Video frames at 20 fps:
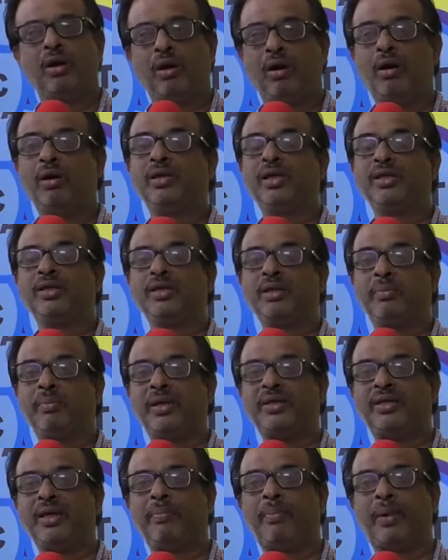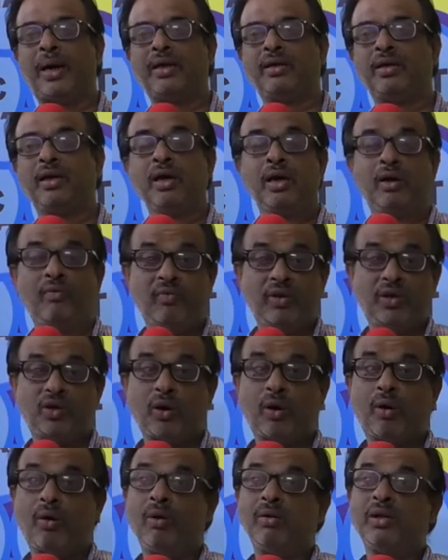All this is a basic part,
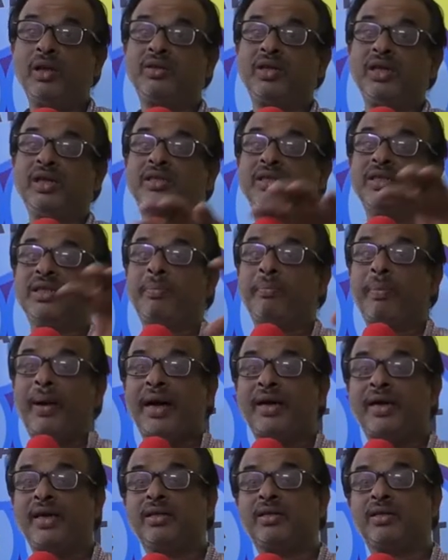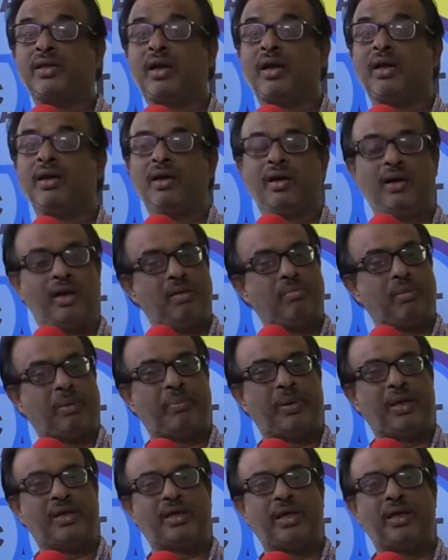which all the things is a package tara namma
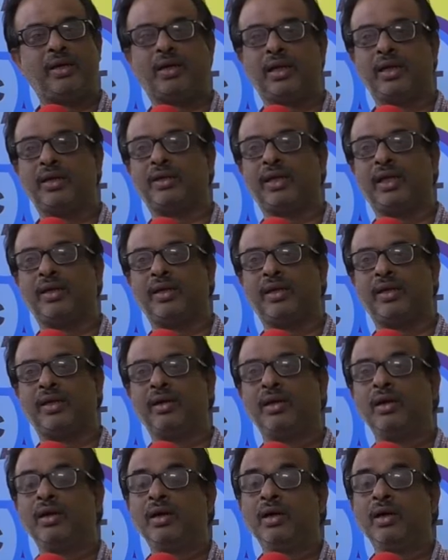pesali kalista idire.